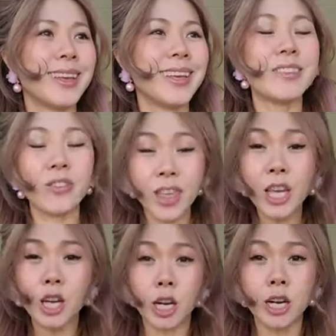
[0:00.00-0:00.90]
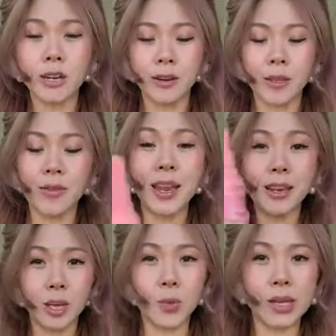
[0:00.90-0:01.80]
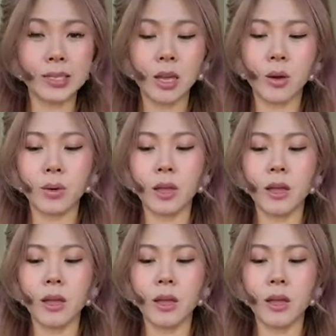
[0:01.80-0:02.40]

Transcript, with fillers: it's thicker than liquid. So